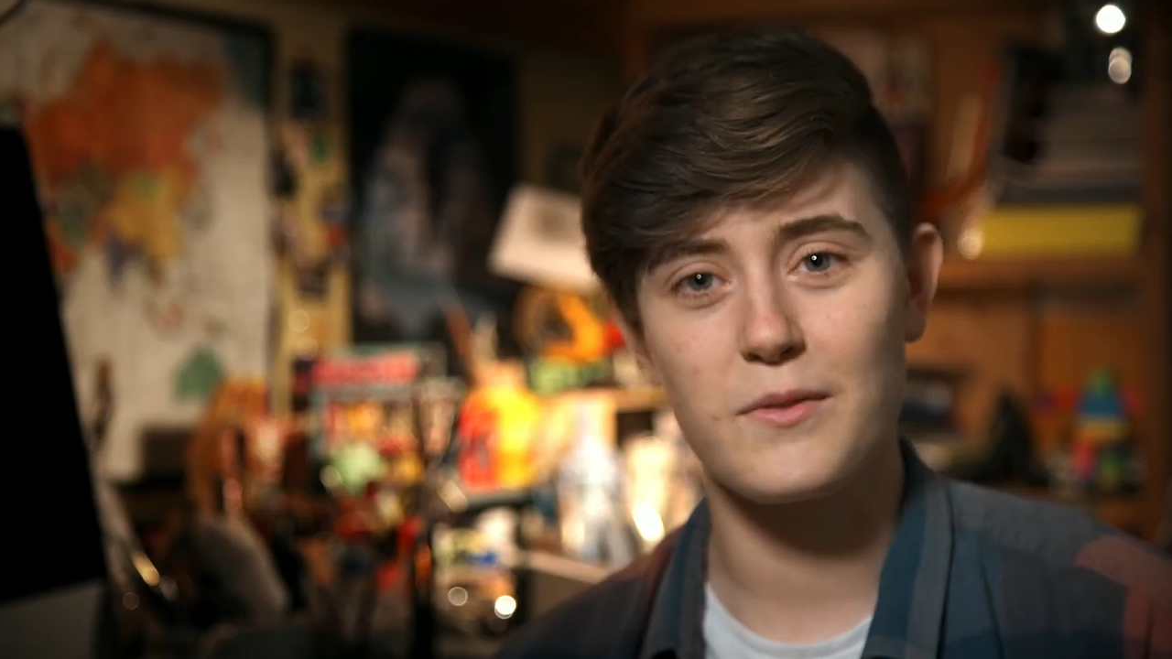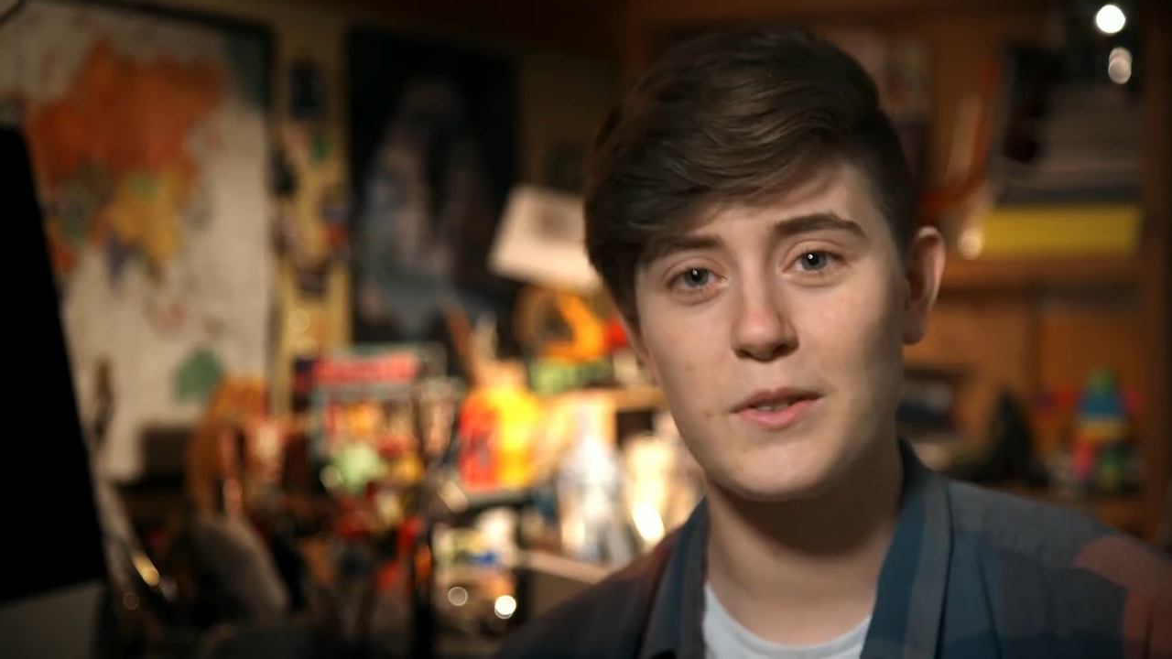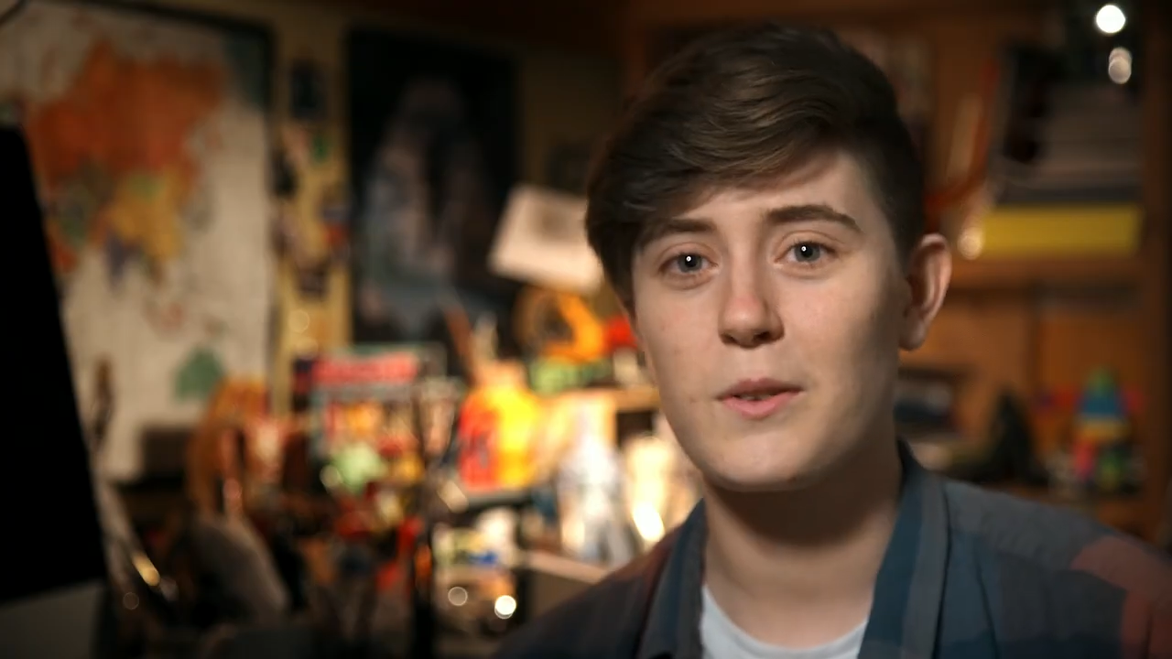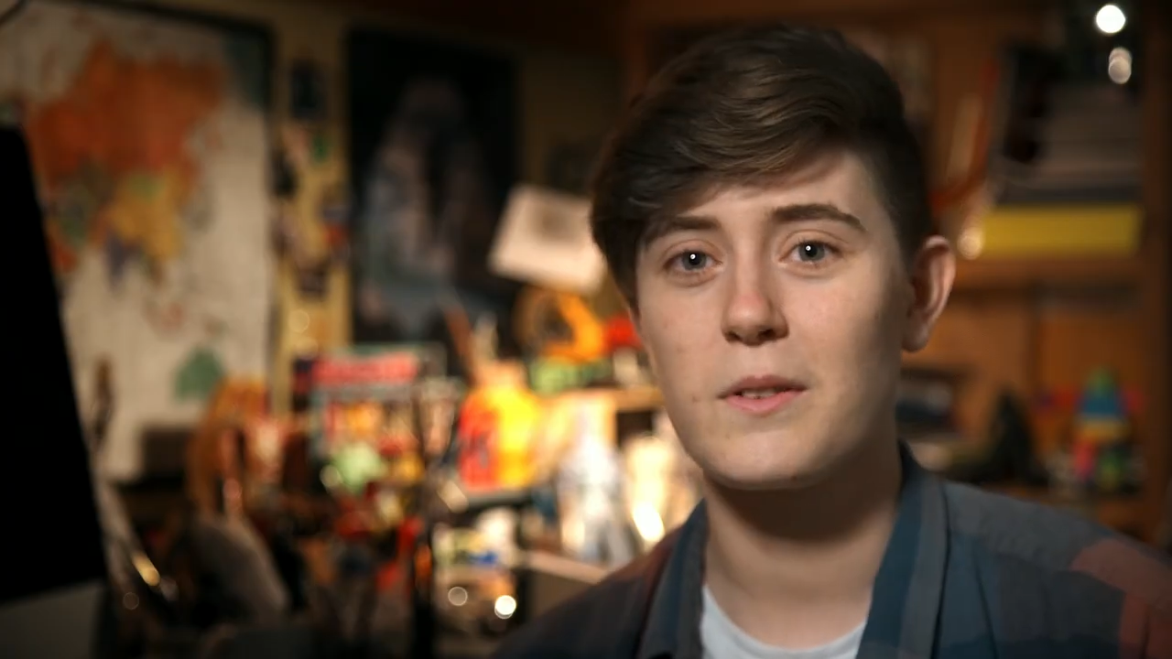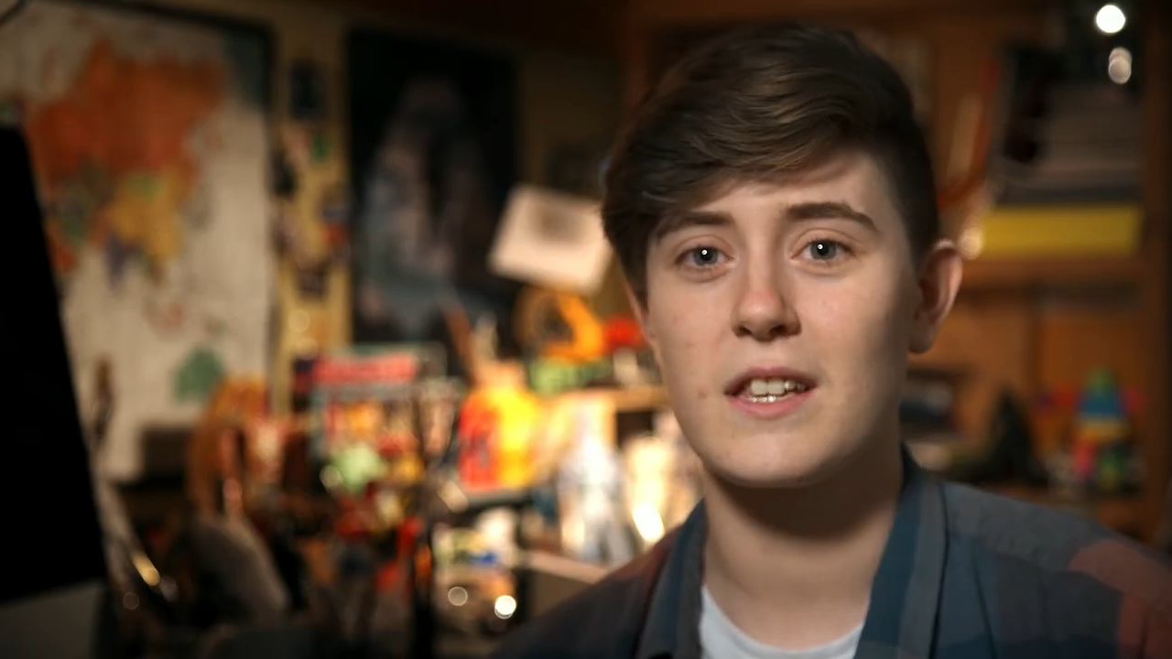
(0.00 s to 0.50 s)

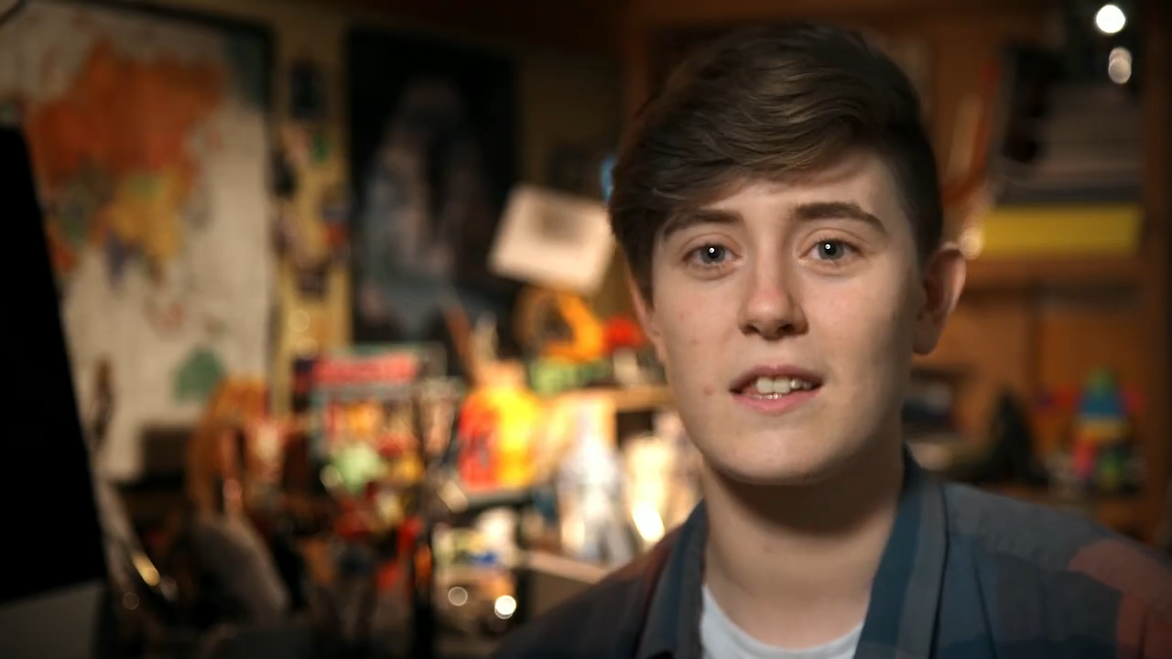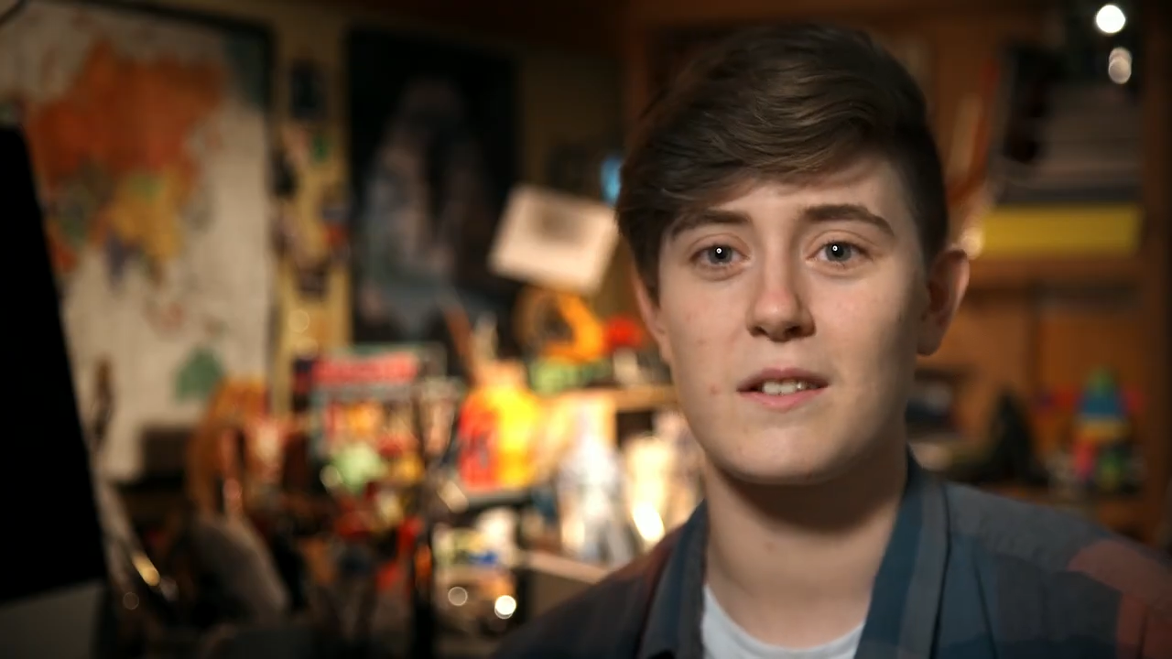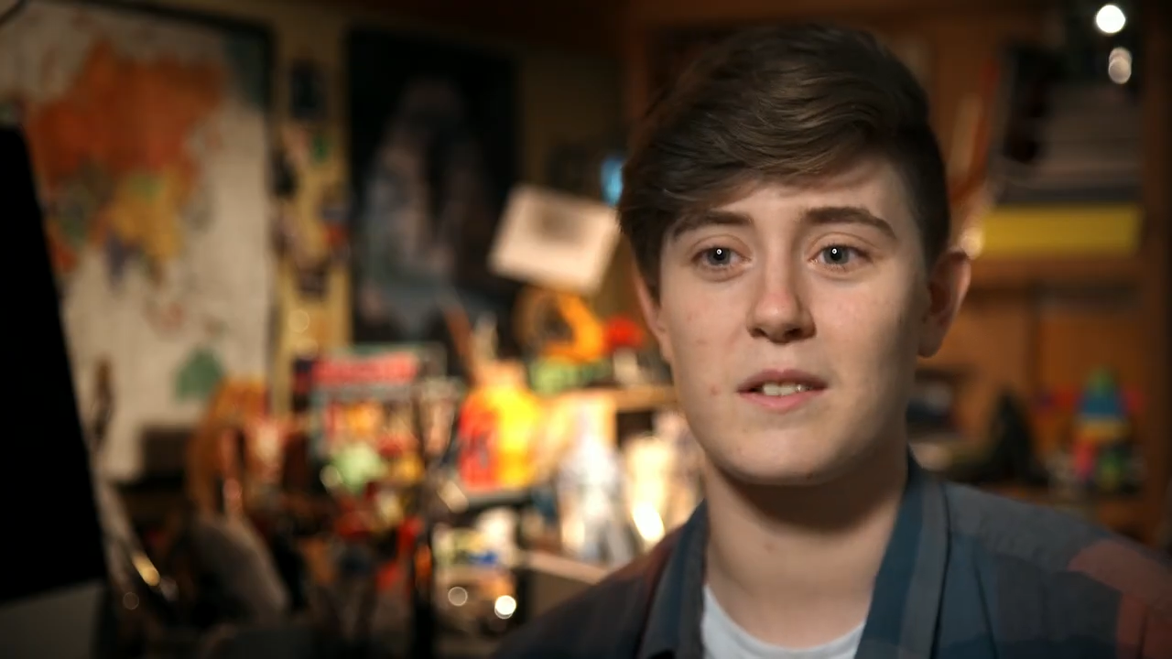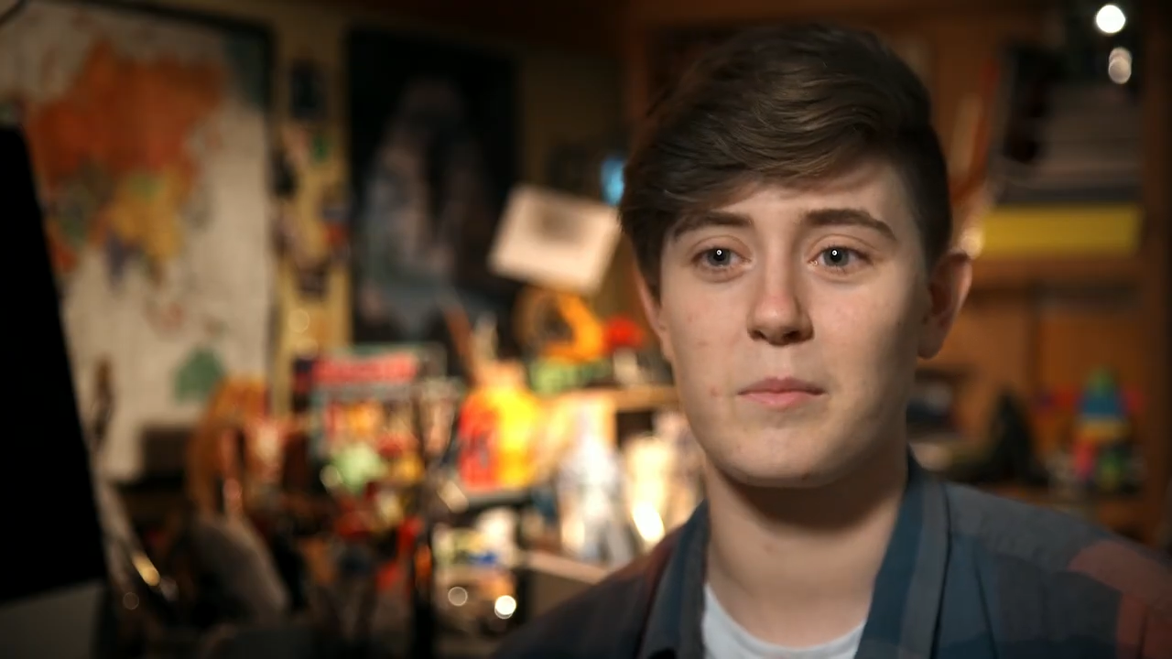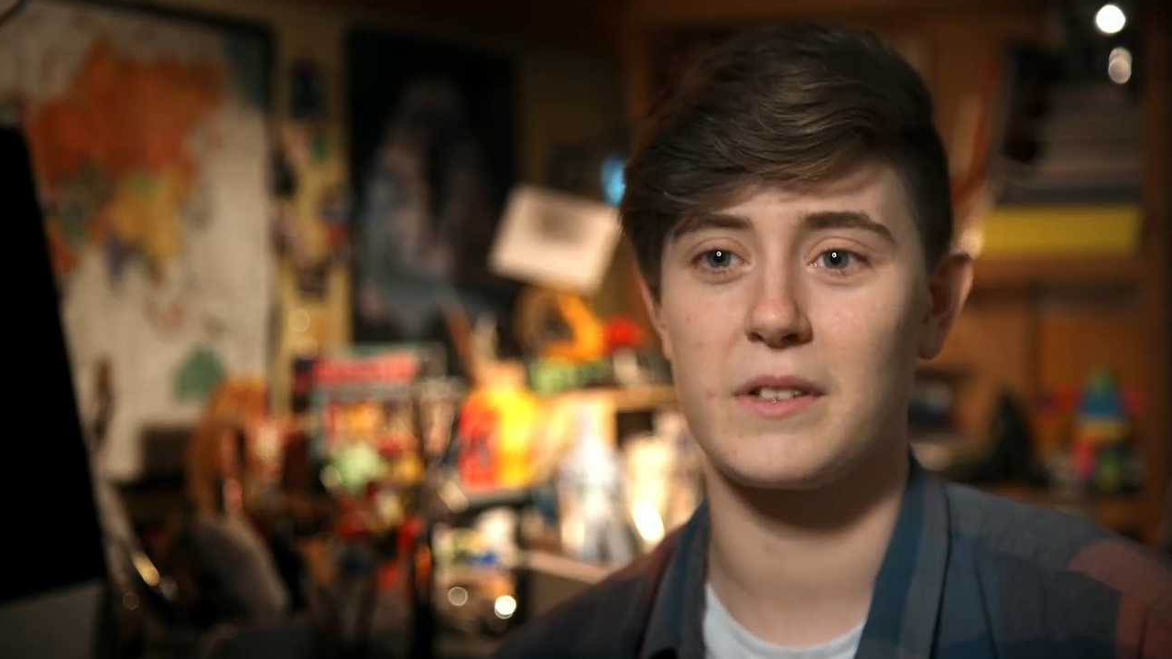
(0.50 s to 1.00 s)
If you don't think there's